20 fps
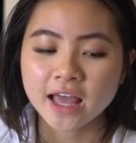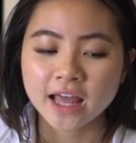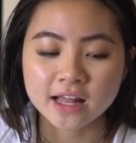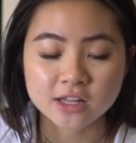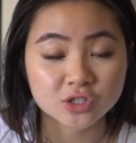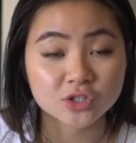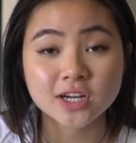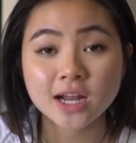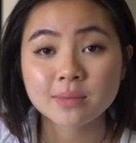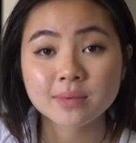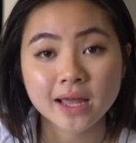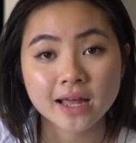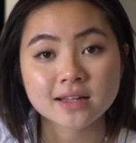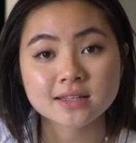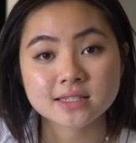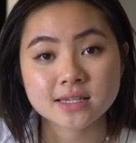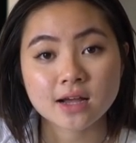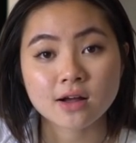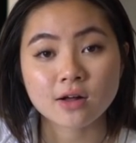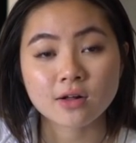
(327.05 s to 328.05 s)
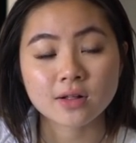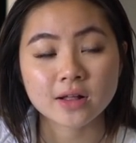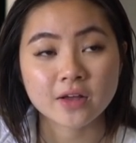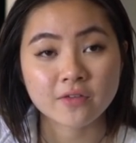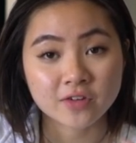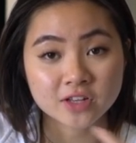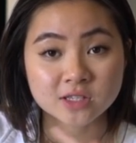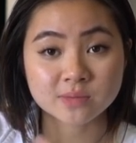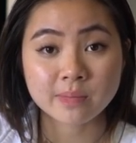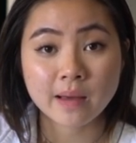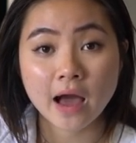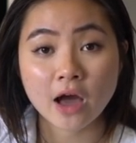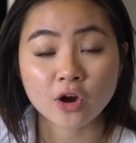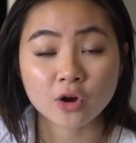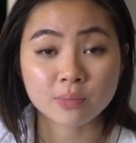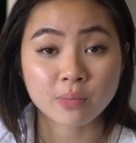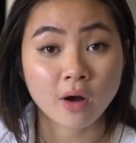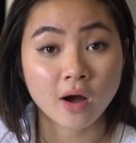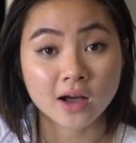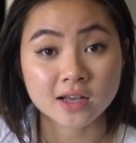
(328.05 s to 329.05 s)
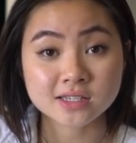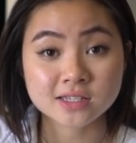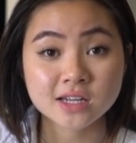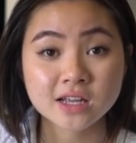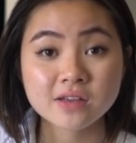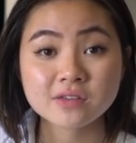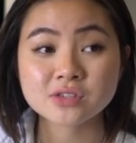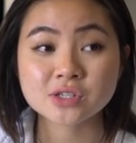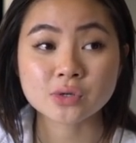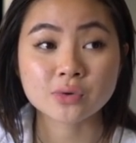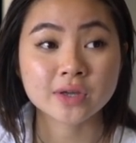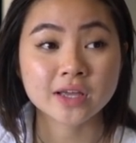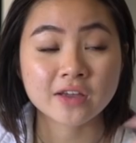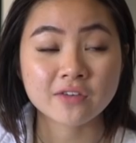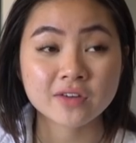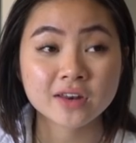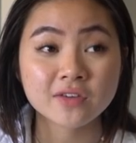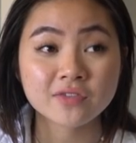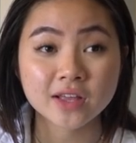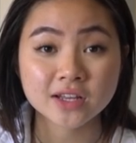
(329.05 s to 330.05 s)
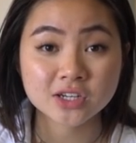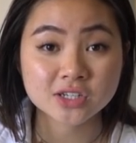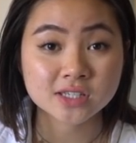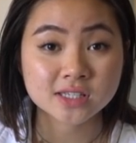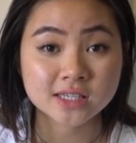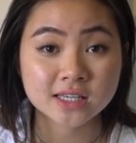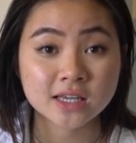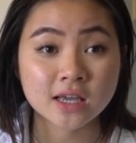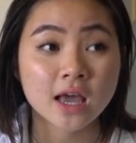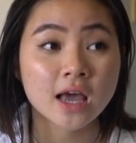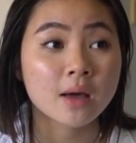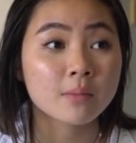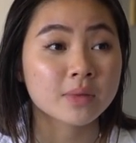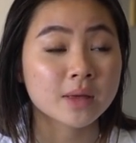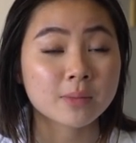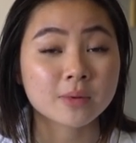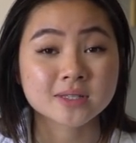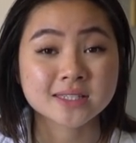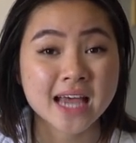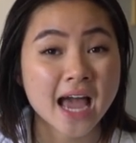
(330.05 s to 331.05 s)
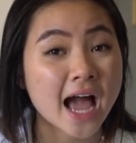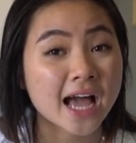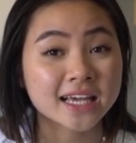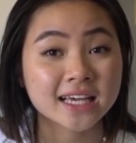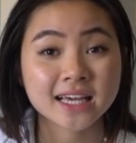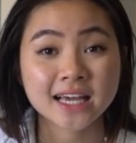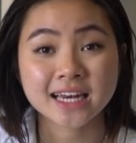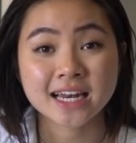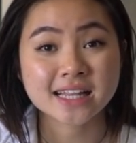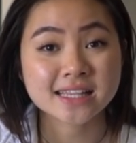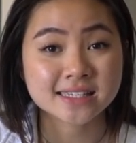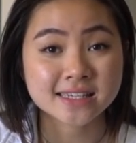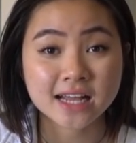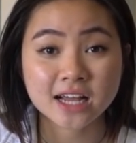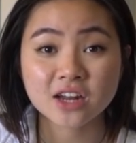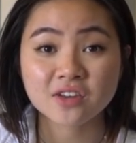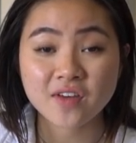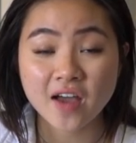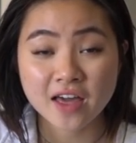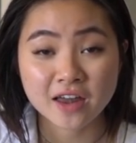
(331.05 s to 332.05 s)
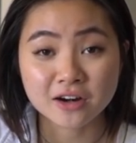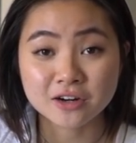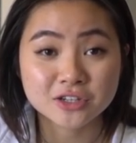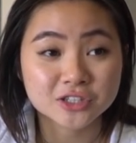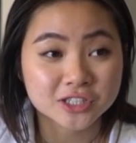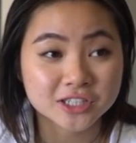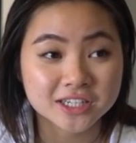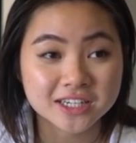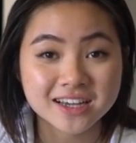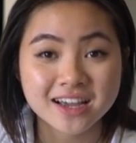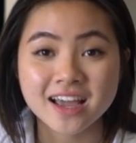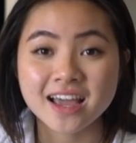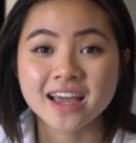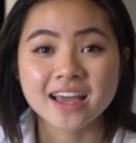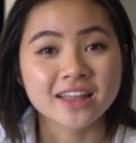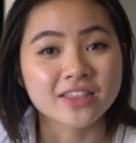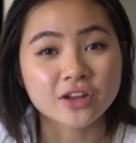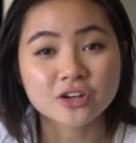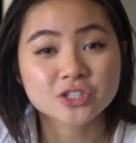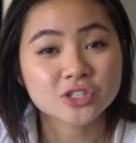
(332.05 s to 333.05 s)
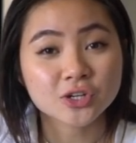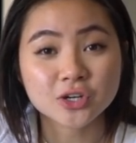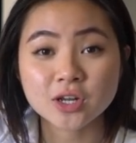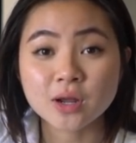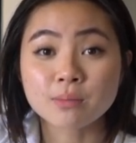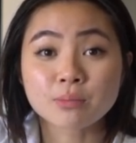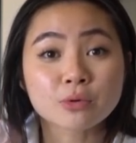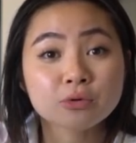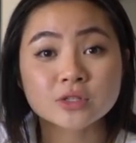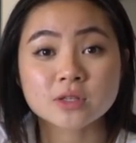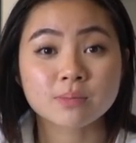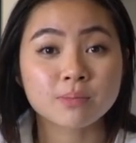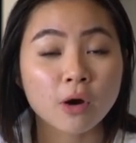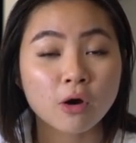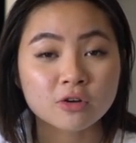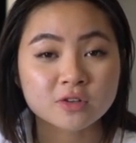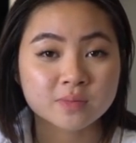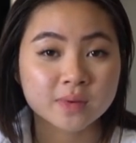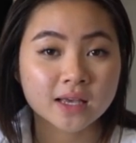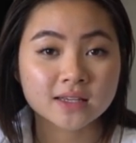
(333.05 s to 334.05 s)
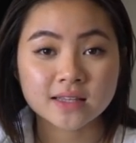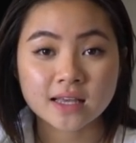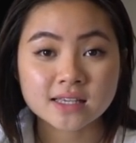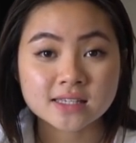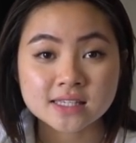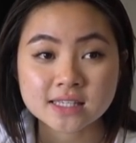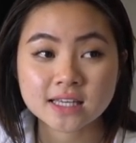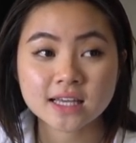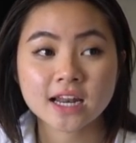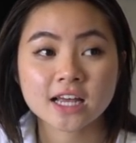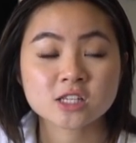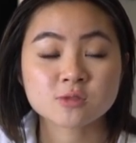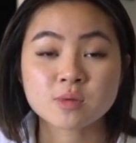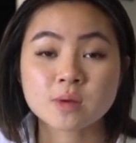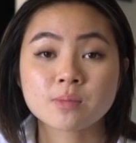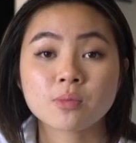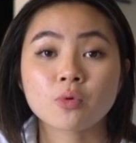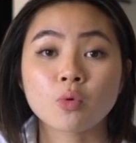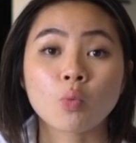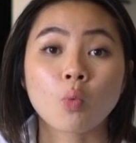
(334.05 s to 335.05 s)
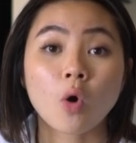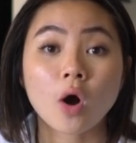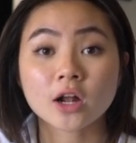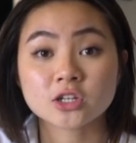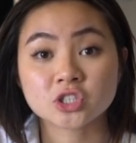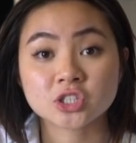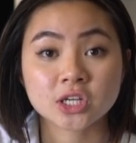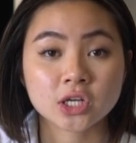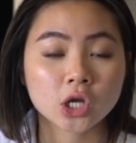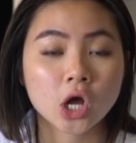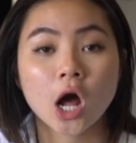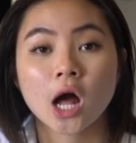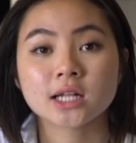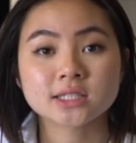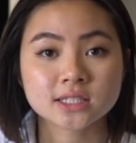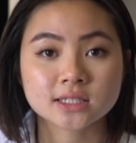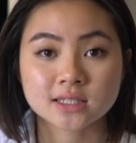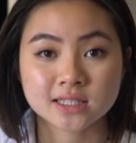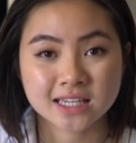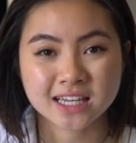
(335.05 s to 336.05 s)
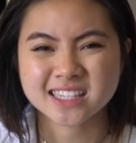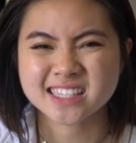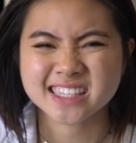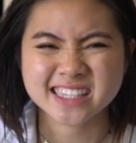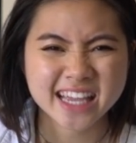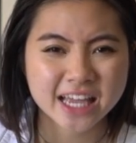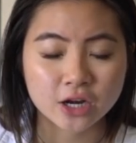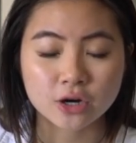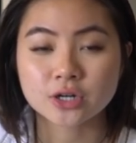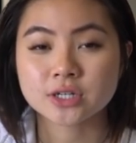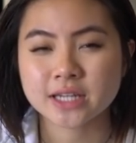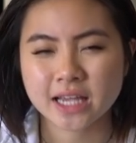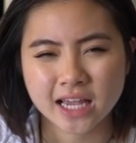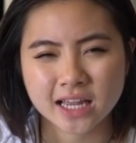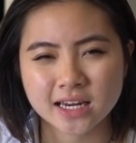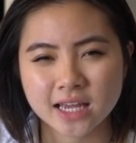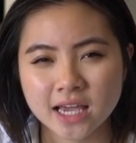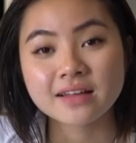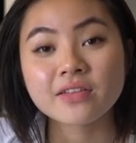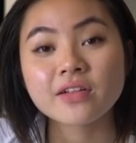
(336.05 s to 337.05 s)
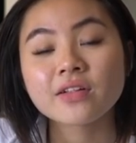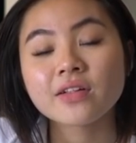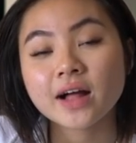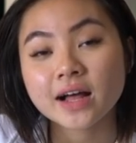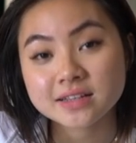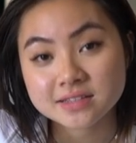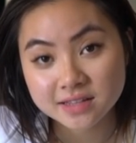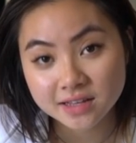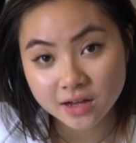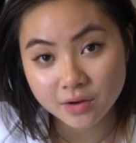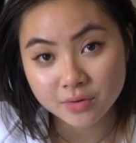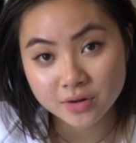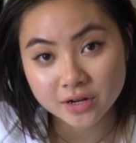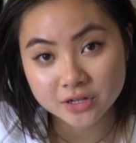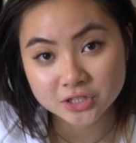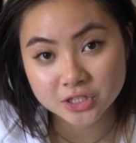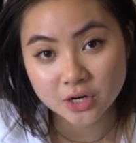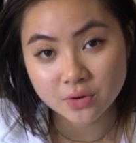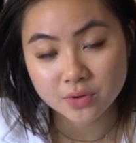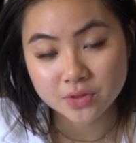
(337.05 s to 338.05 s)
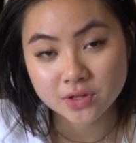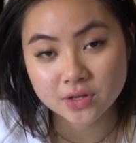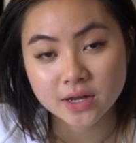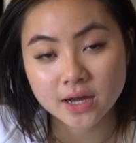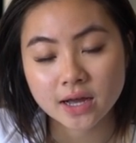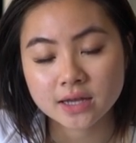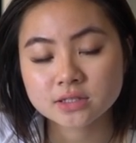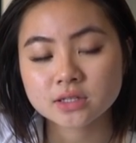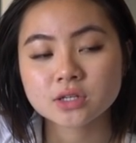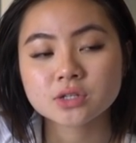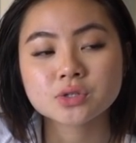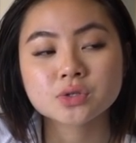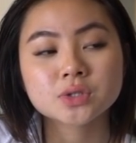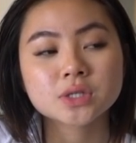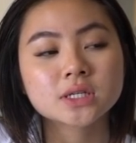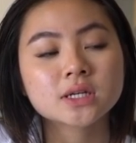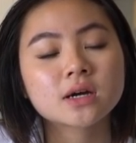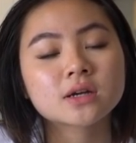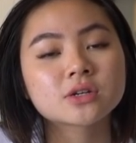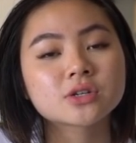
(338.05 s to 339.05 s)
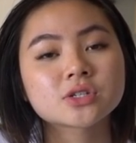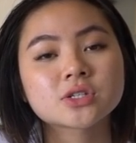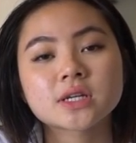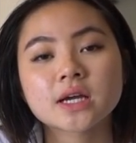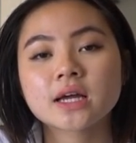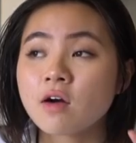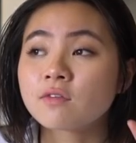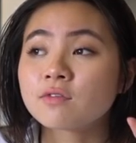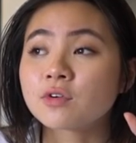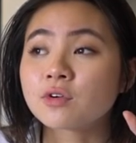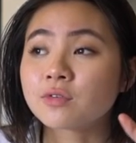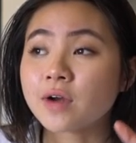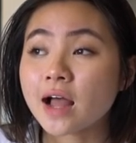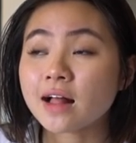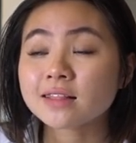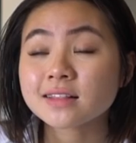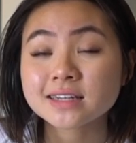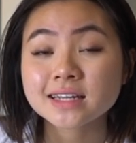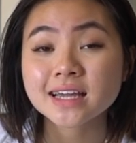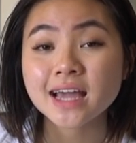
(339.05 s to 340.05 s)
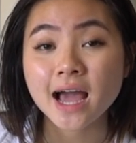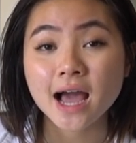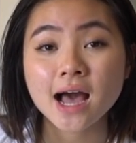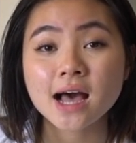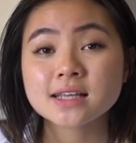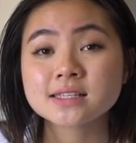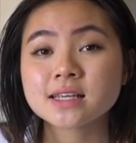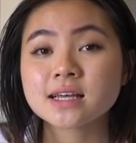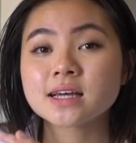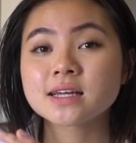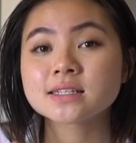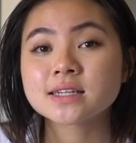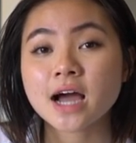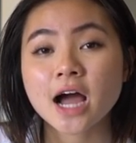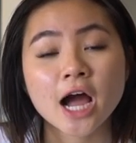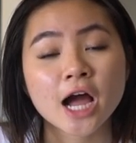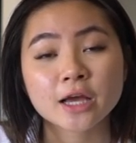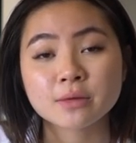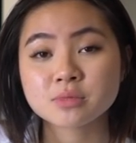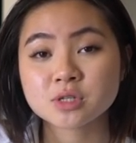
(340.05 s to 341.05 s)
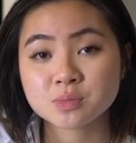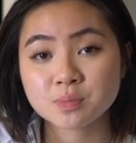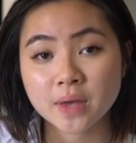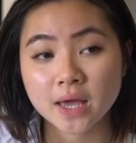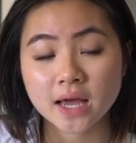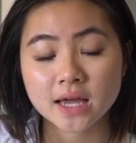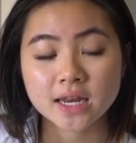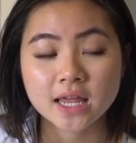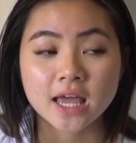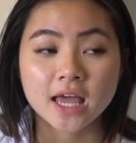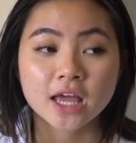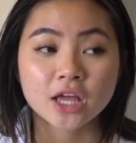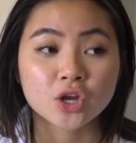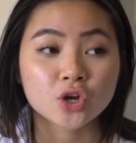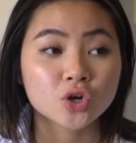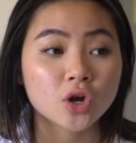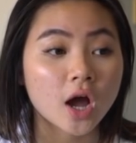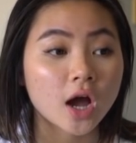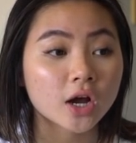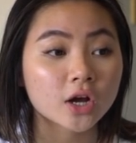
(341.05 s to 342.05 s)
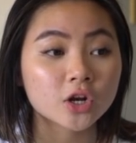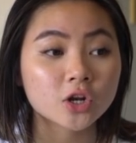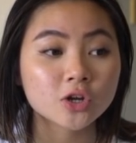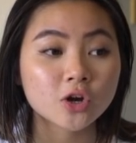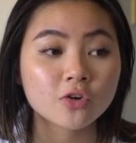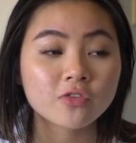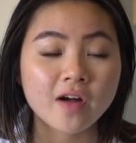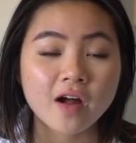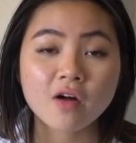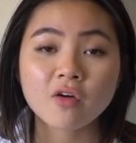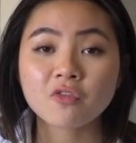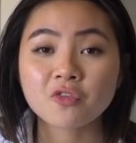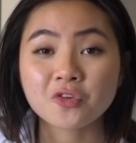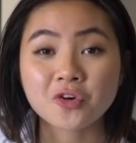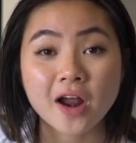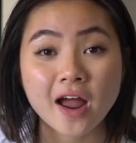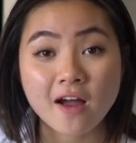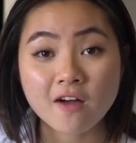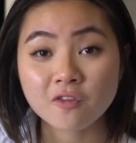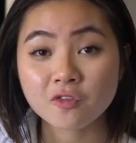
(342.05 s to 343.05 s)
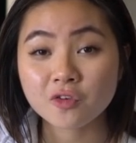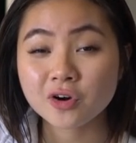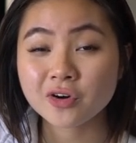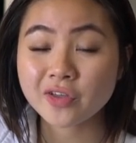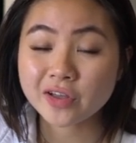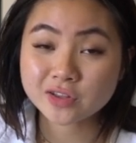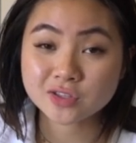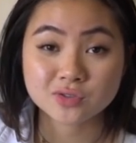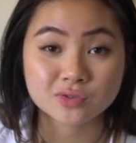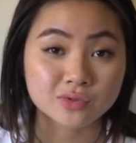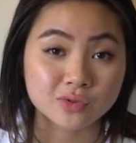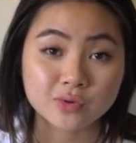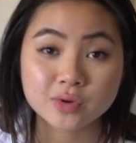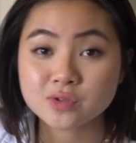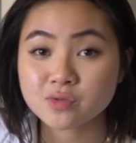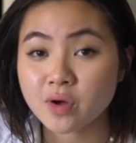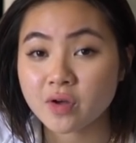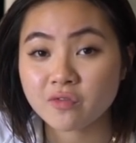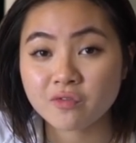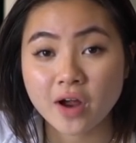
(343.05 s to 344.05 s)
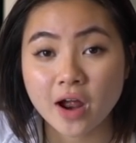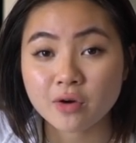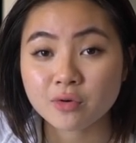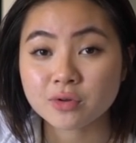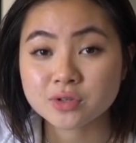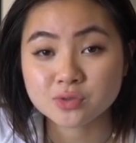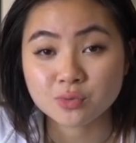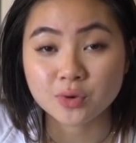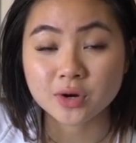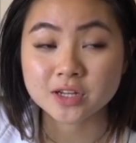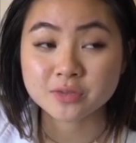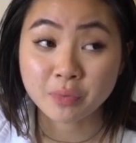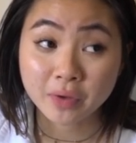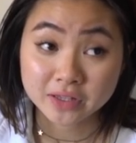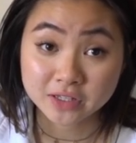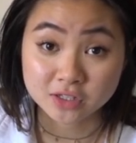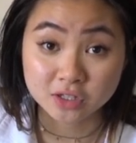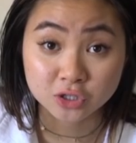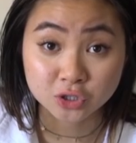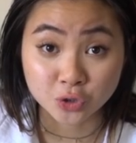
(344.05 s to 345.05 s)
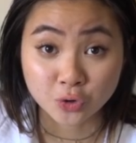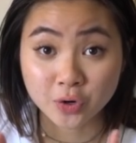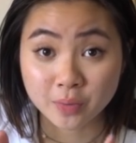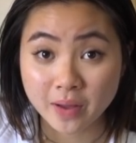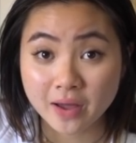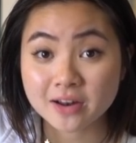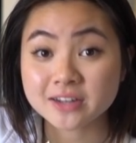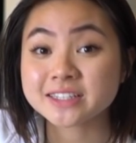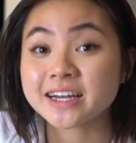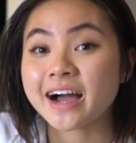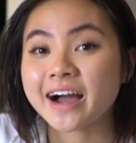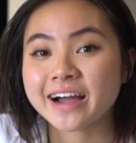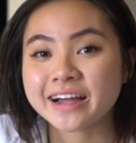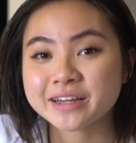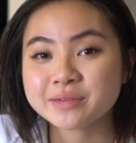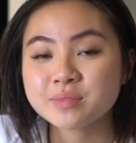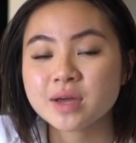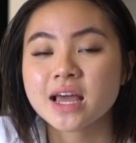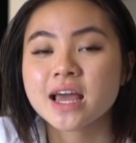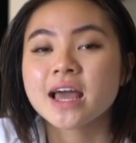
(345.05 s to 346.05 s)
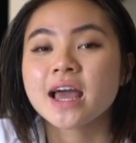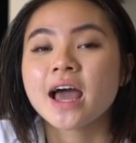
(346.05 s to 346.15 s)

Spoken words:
Instagram can't tell if it's bad or positive. So even if they just see people tagging and it's negative energy, they're still going to boost the post because they see it as people watching it constantly because it's entertaining. The last thing I want to share with you guys is you need to understand virality has a time span. You're not going to go viral forever. That's the reason why viral is a word, is because it's a short amount of time.